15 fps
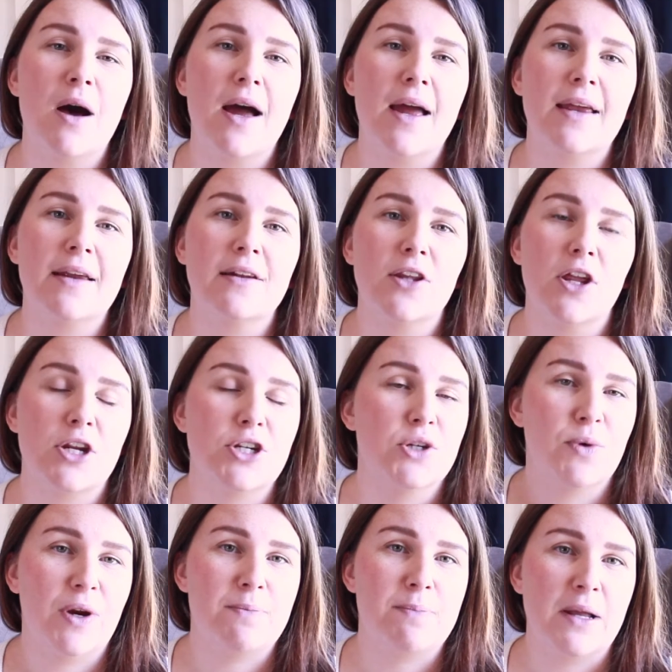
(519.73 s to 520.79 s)
my Learning
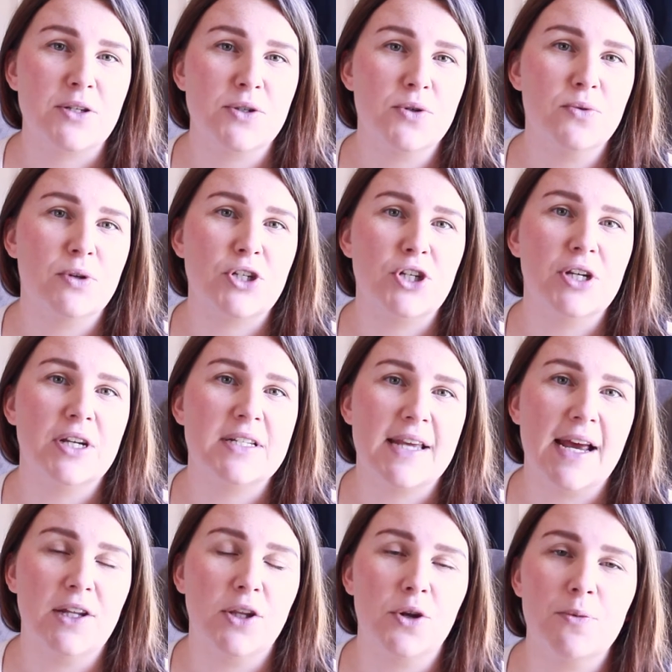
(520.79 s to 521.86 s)
to Read bundle, which you can
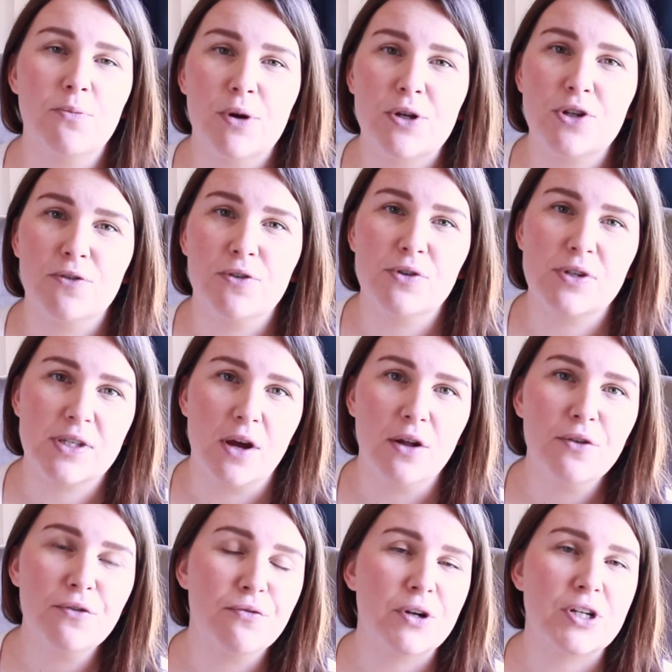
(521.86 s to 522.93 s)
download and print off
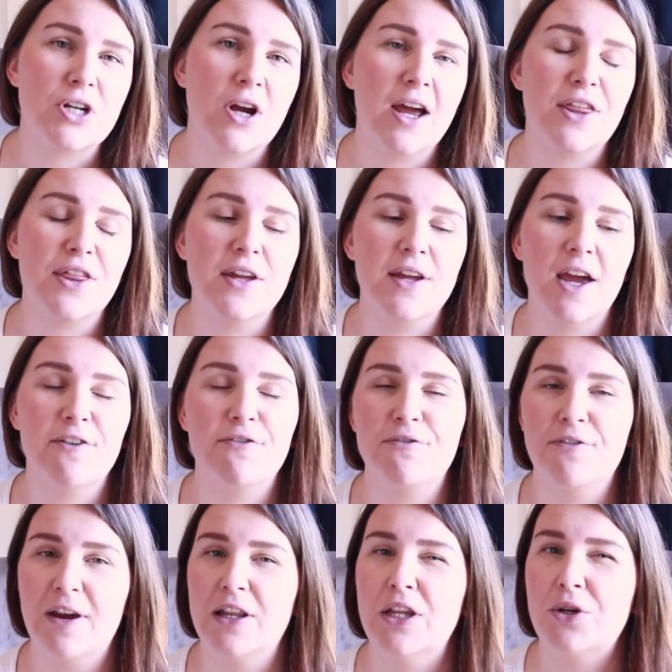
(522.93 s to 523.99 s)
yourself, which I think have
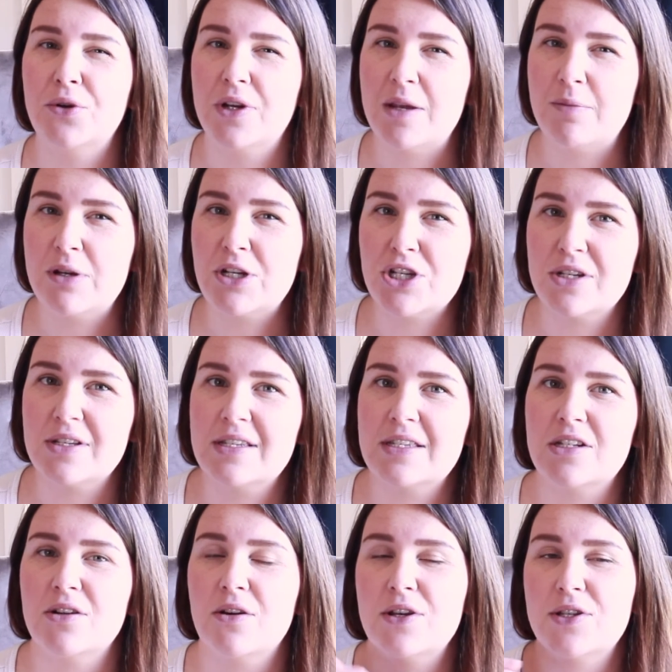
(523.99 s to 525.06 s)
fairly good images
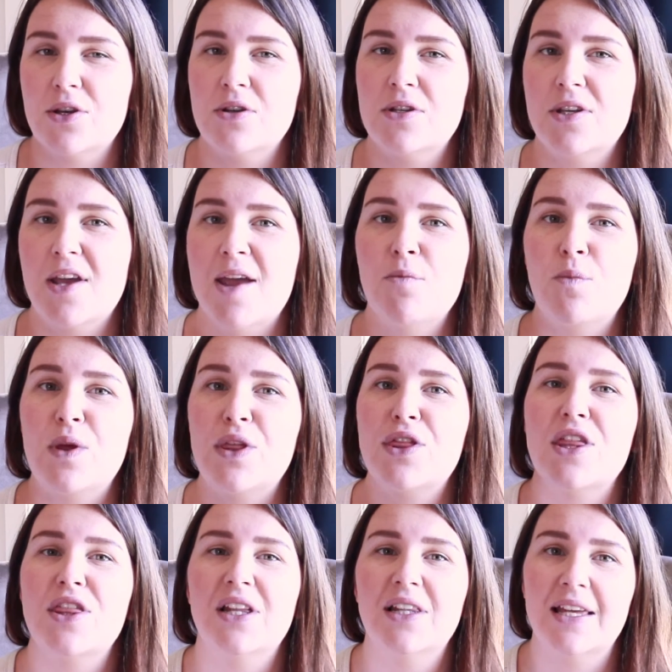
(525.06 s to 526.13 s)
to associate
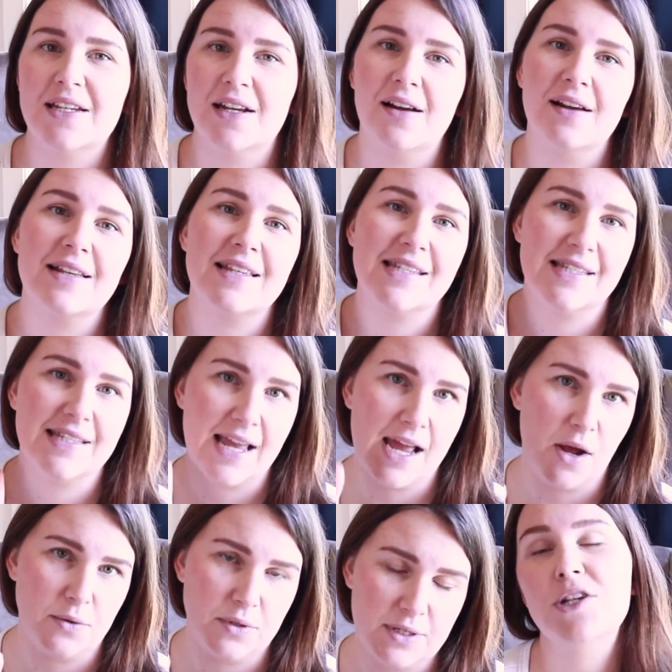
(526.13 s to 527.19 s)
with the letter
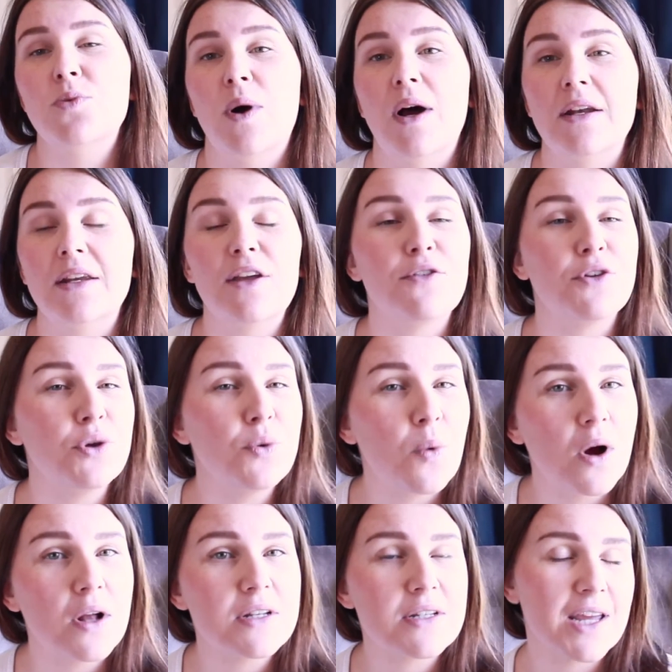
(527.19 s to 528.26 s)
sound. Stage one, if you
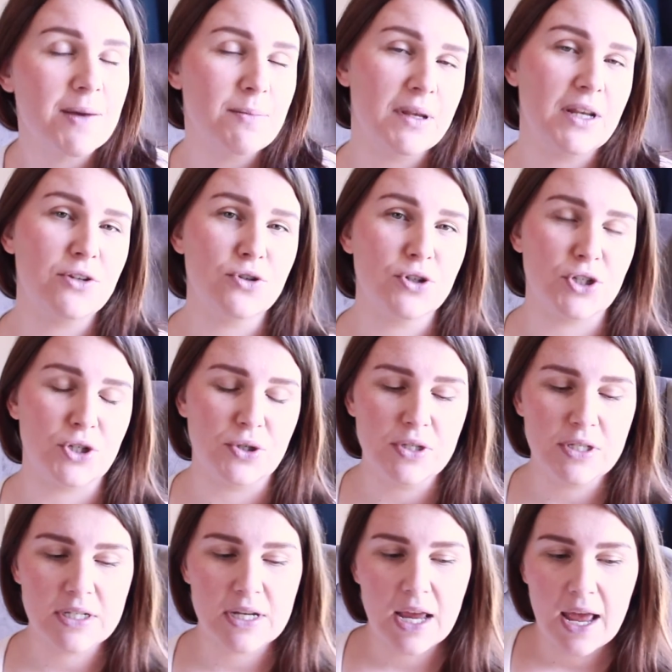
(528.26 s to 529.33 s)
want, can be
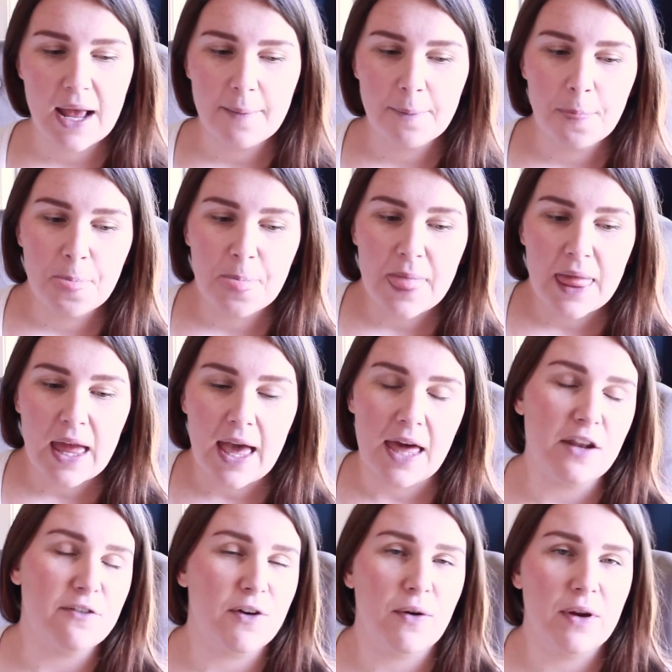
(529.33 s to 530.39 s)
introduced
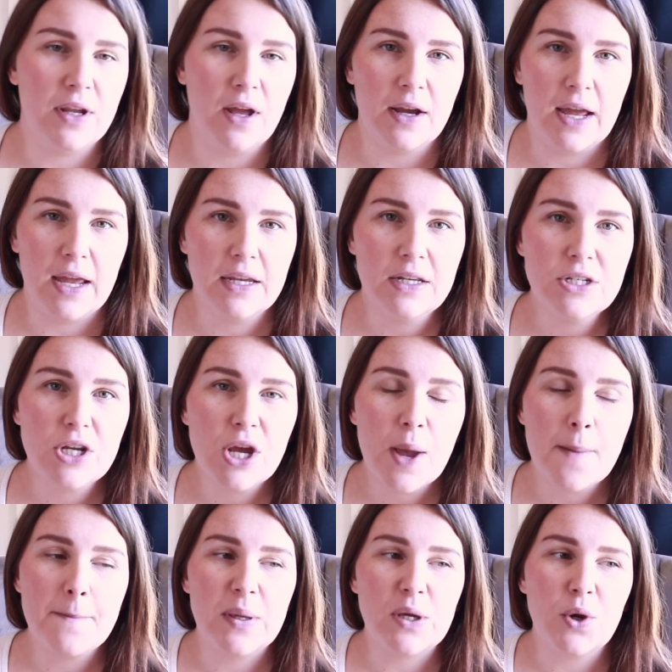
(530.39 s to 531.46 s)
at a very young age,
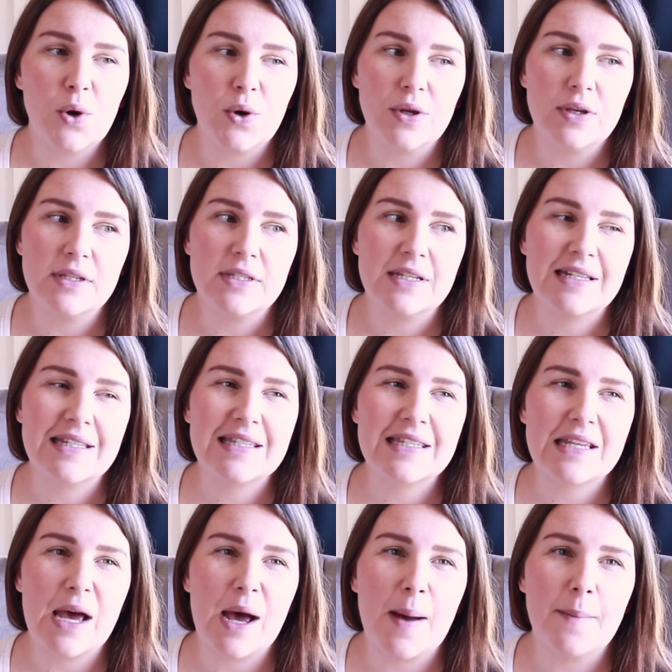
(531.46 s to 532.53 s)
because
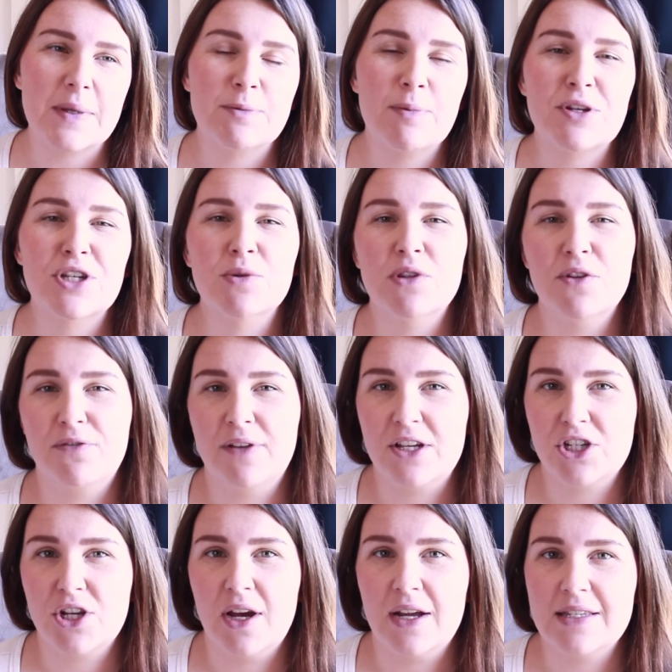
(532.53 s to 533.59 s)
it's, especially with the
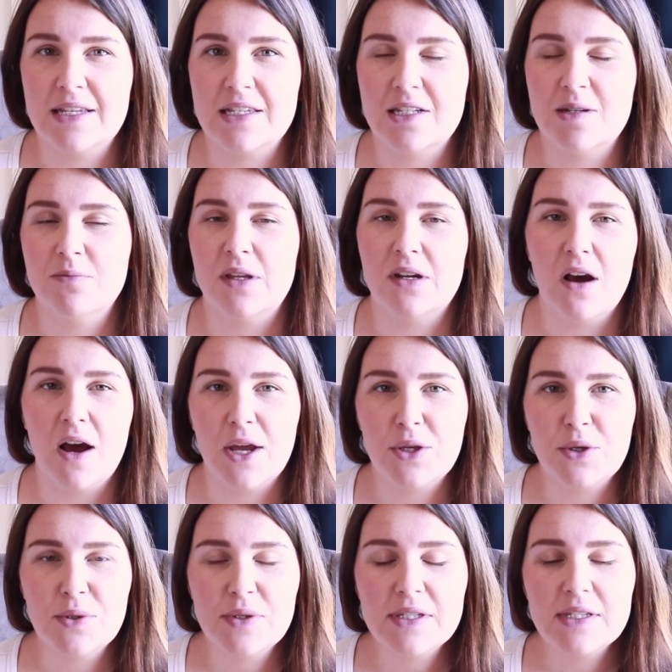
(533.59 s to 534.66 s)
flashcard system that I
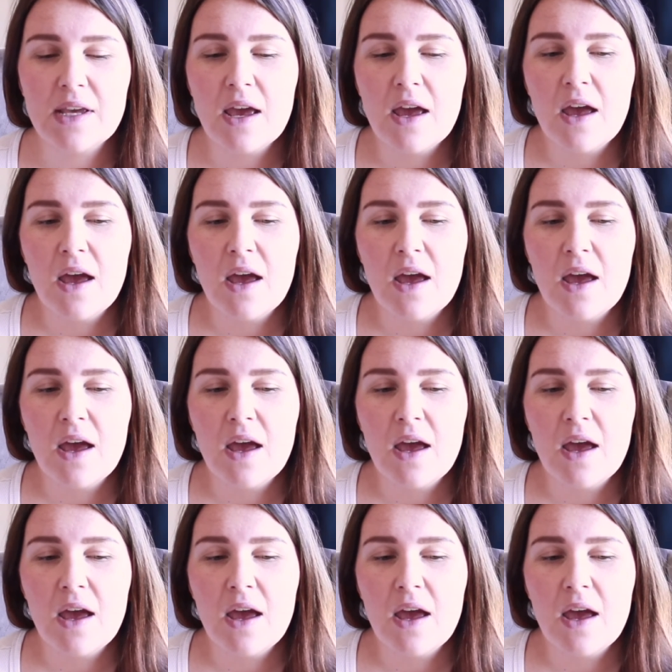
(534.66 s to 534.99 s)
use,